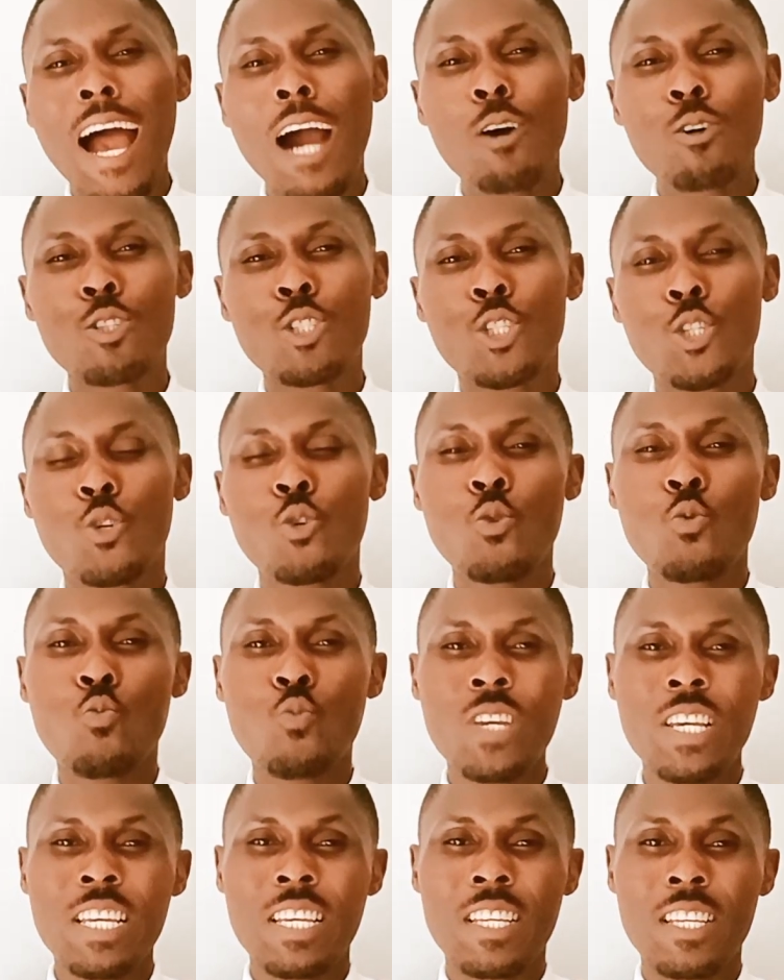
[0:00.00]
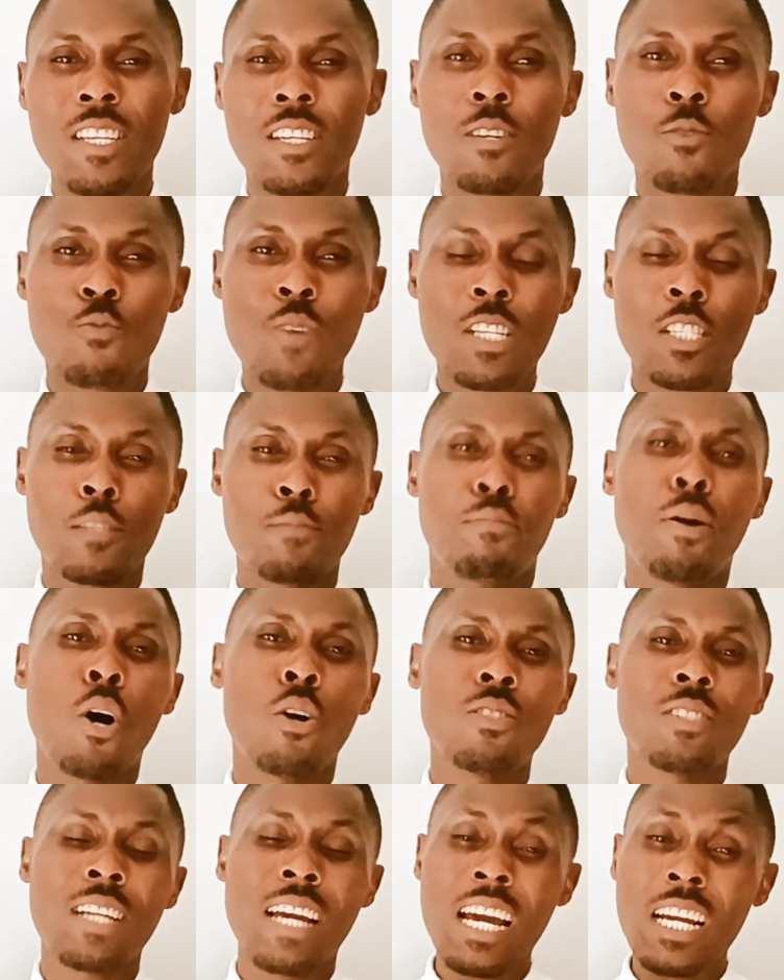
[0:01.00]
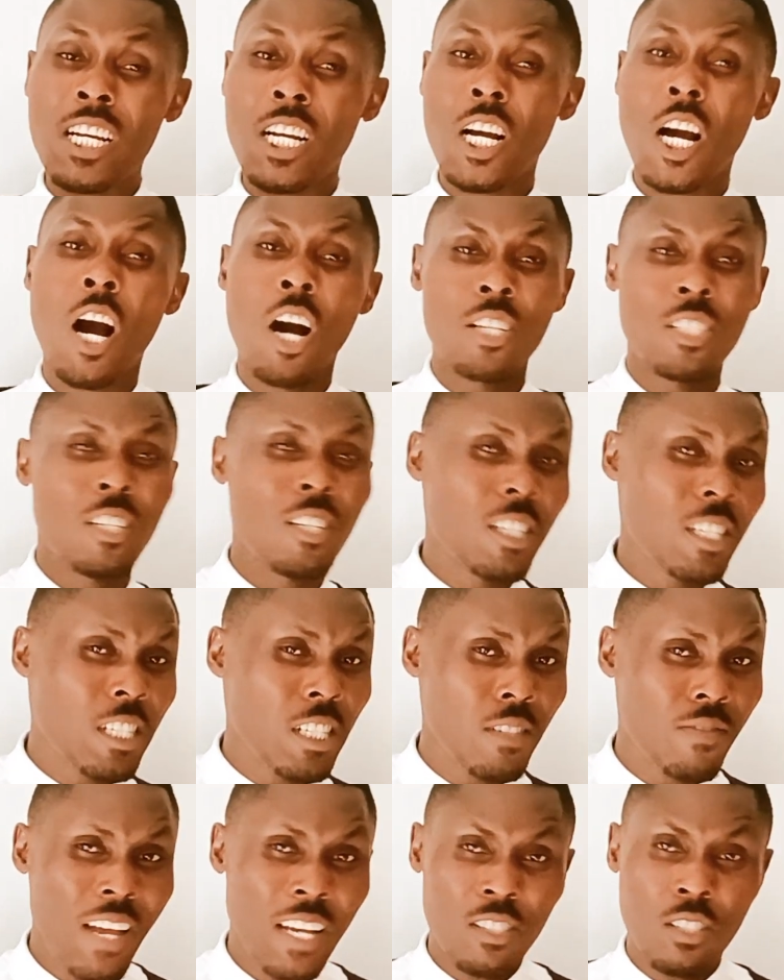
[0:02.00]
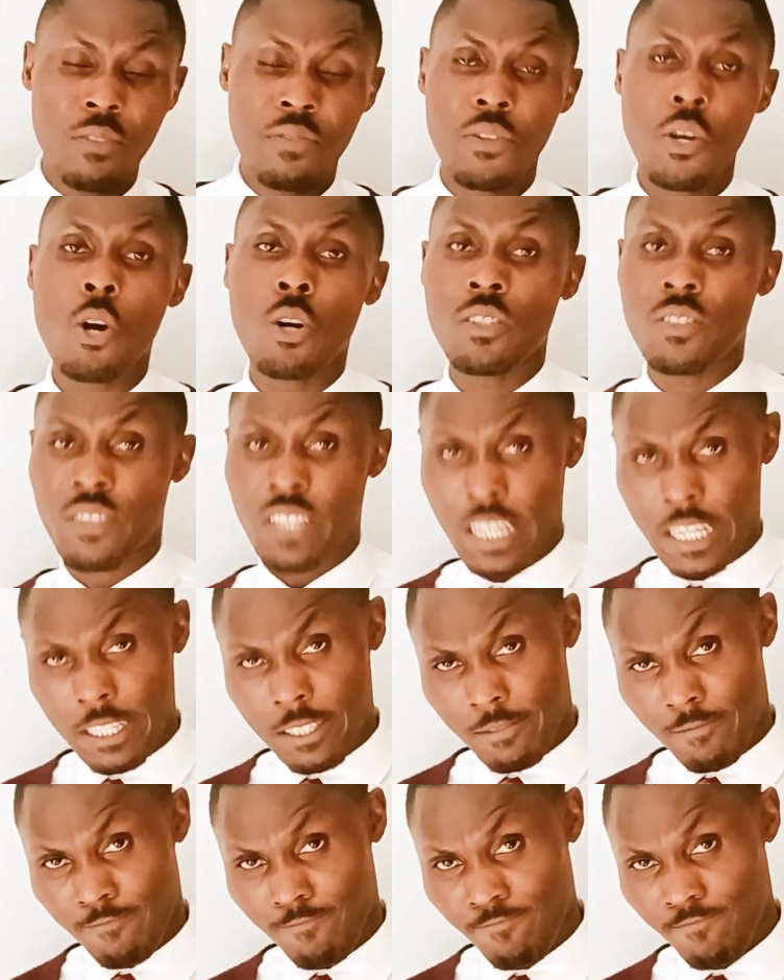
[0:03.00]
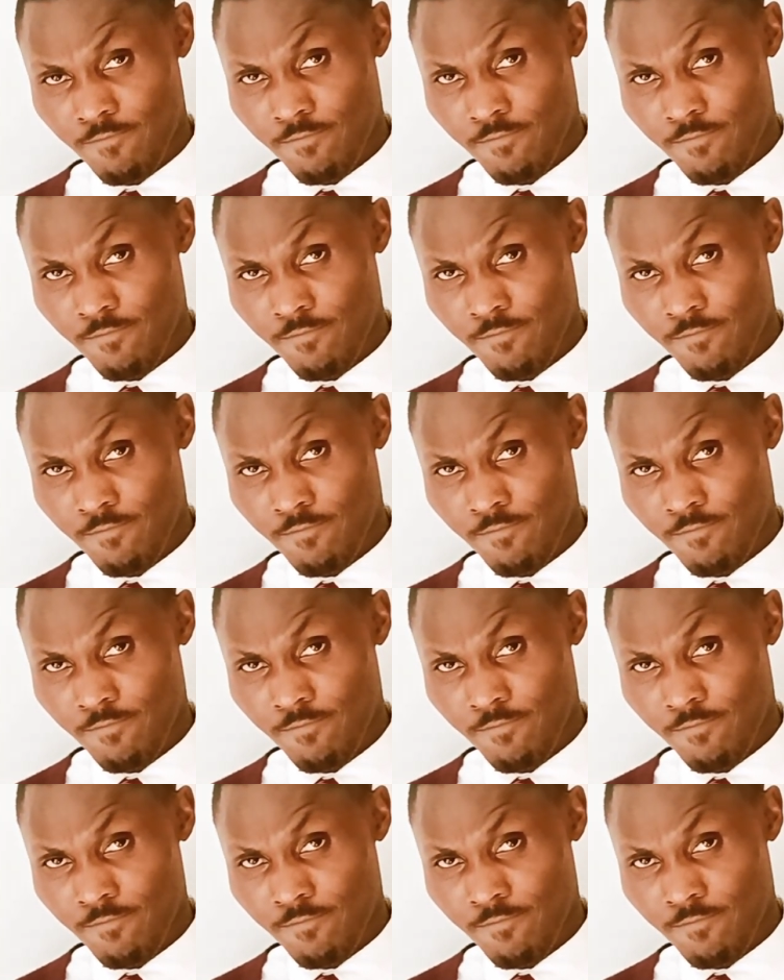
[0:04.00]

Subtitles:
How do we respond accordingly? That's the third thing.